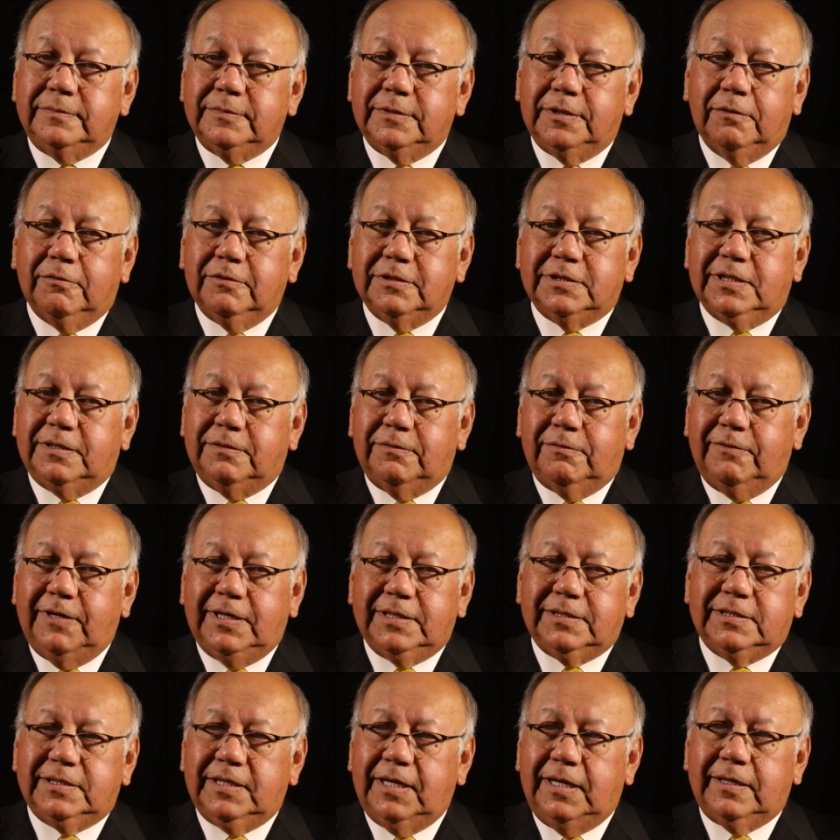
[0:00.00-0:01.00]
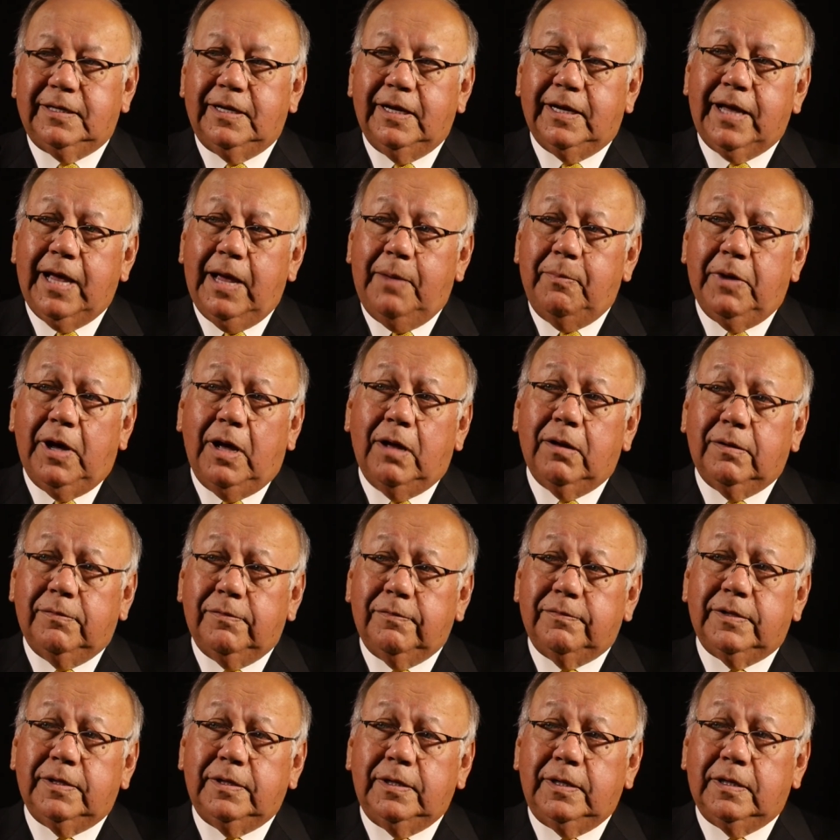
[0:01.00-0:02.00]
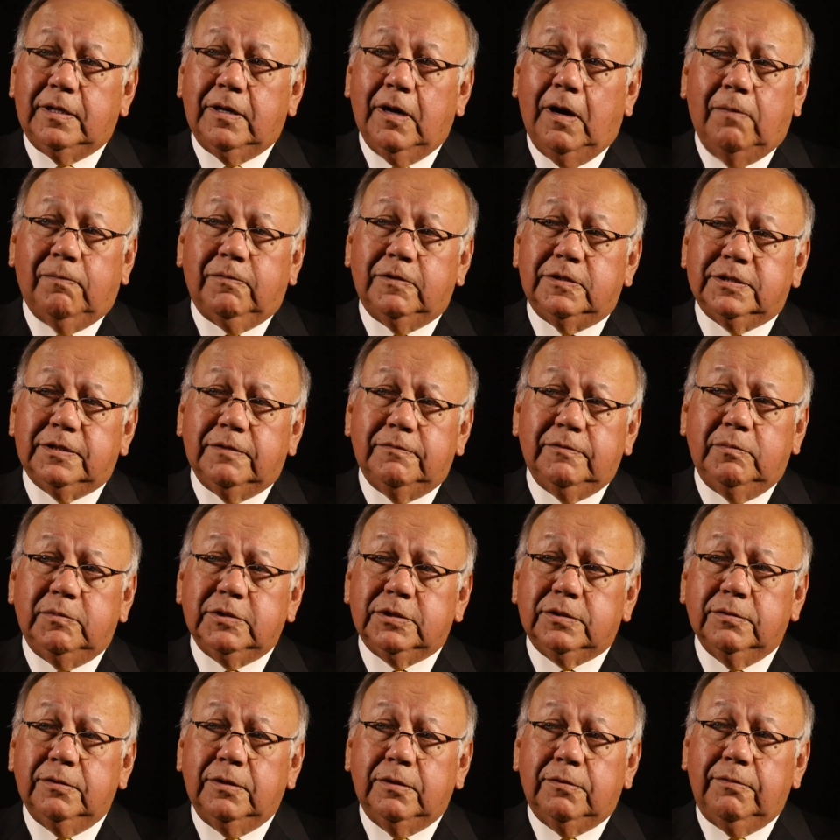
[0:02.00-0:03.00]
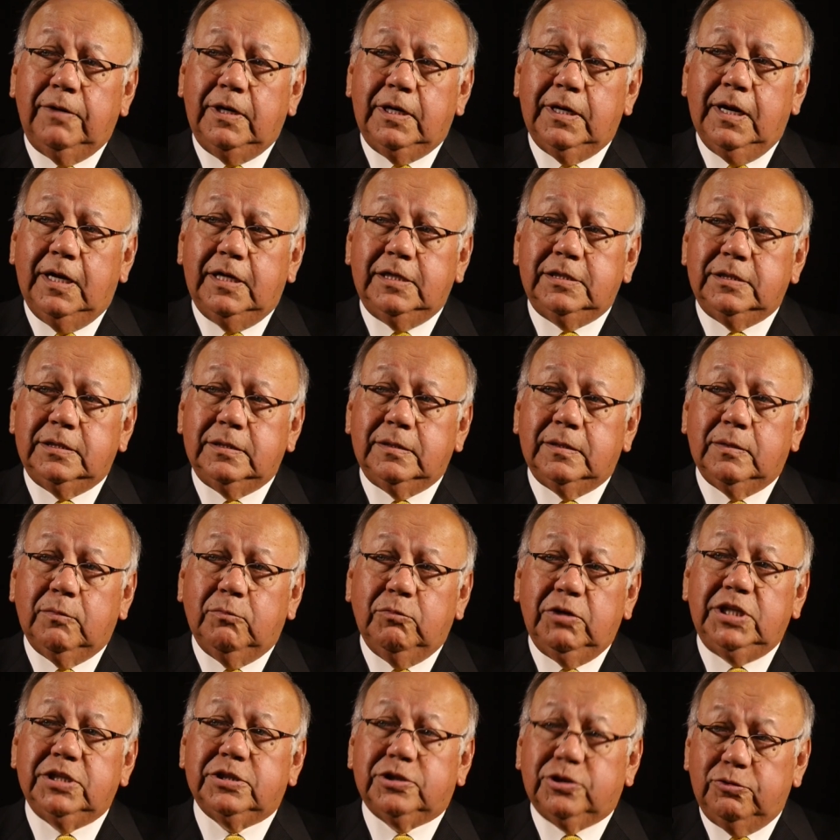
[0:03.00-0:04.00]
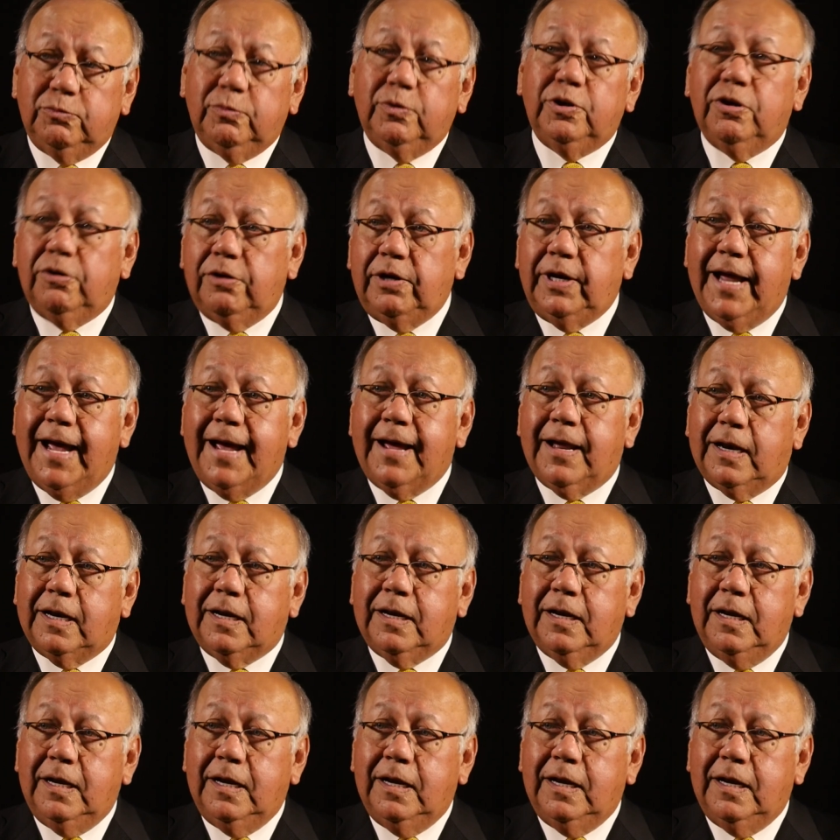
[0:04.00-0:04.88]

There was an arid cent that came out of the coffers of the Muscogee Creek Nation. We assumed their debt.